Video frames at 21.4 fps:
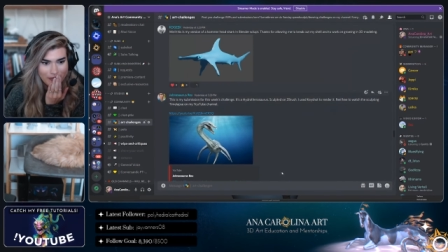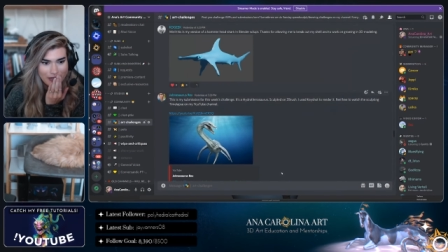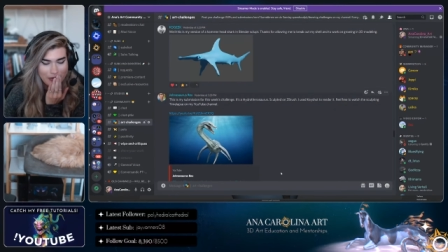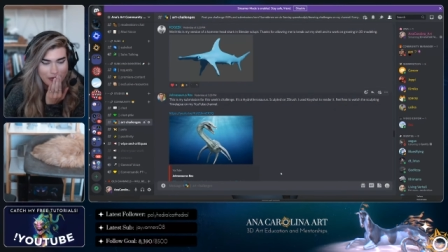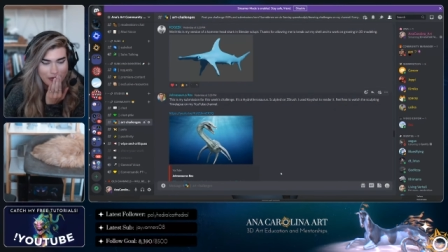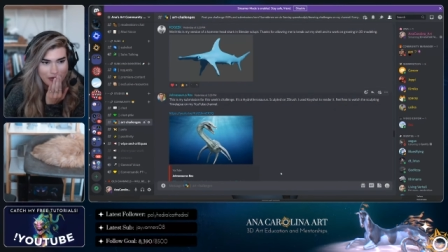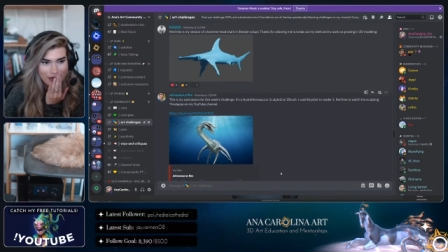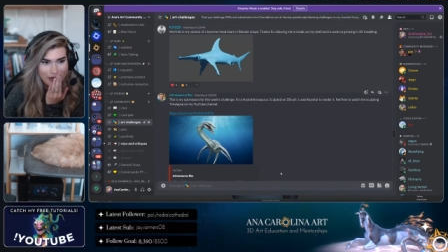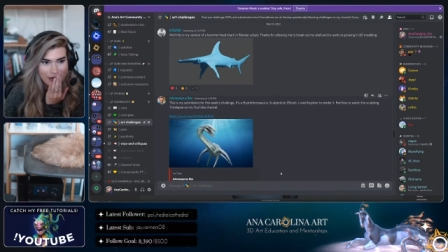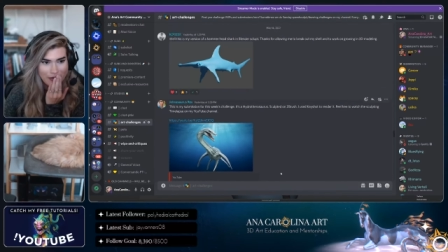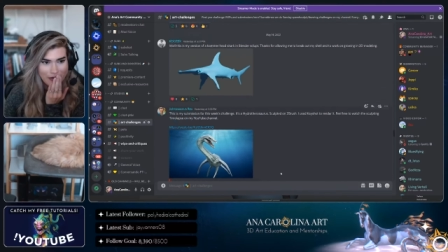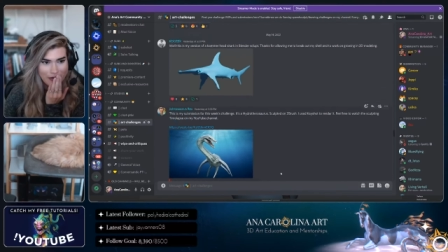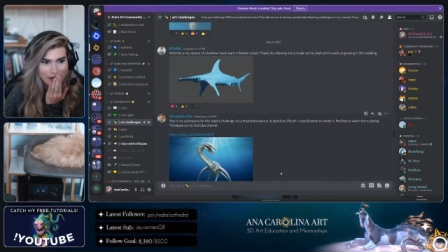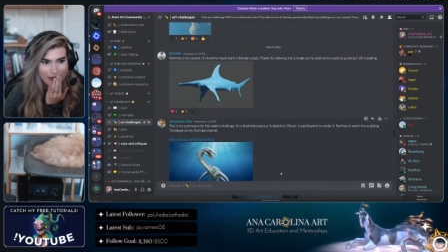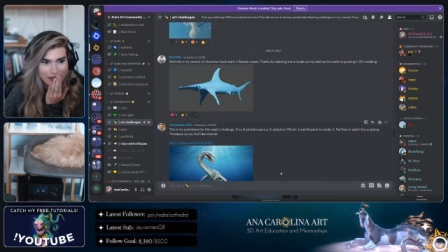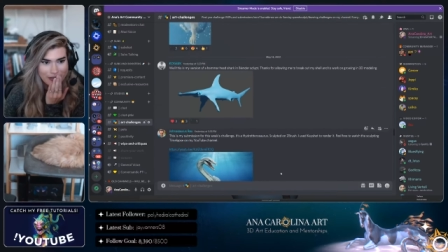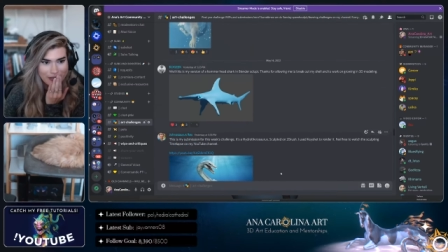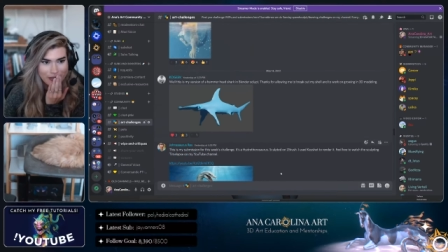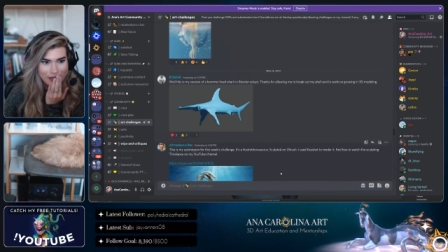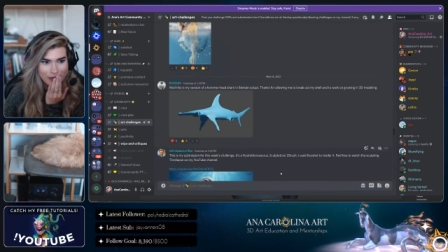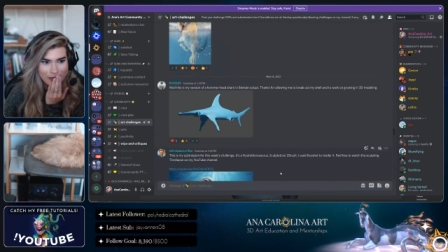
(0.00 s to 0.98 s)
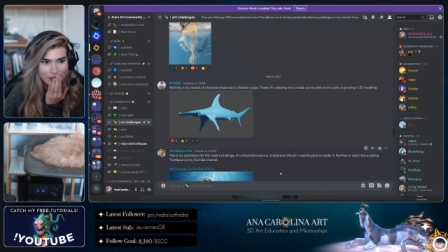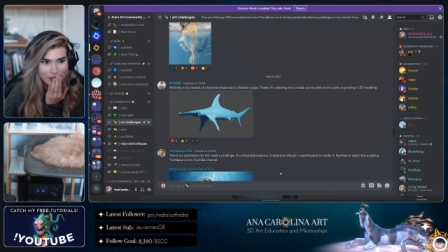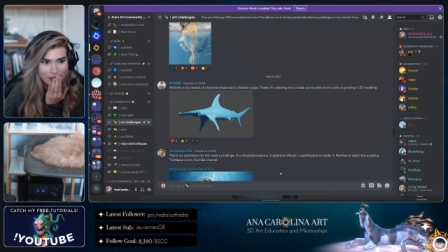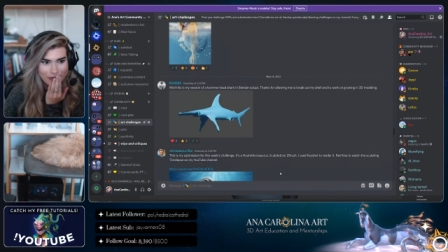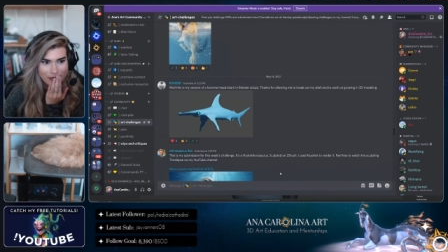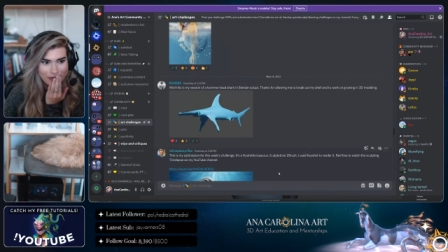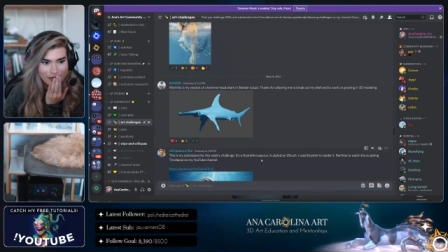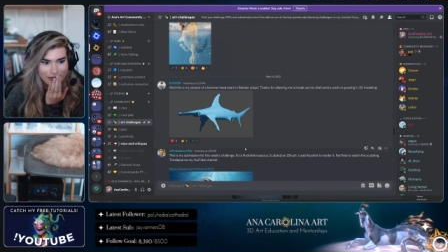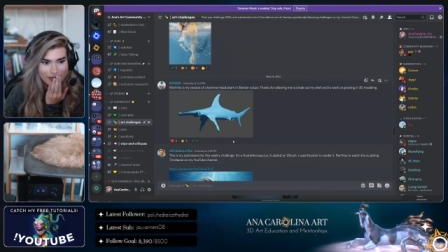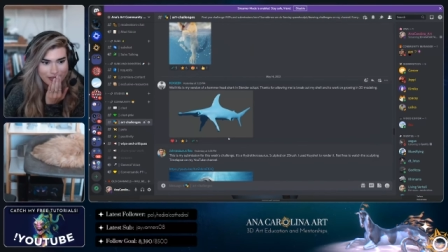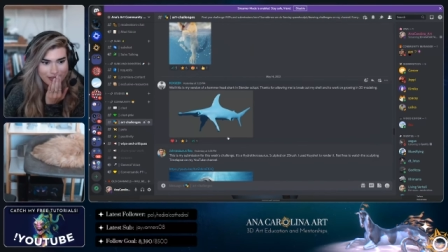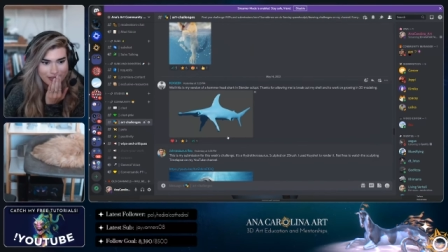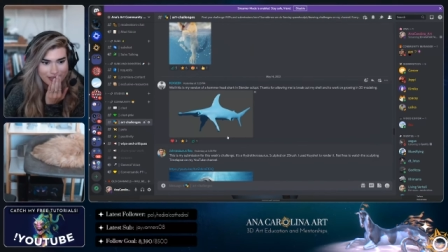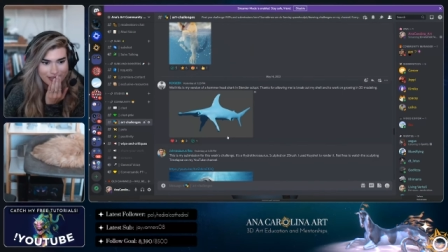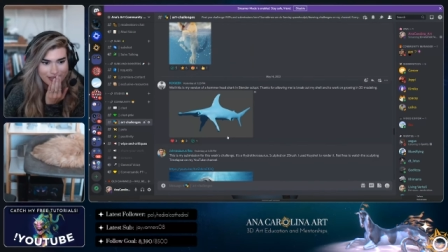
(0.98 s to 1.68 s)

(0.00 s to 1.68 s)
but I'm going to.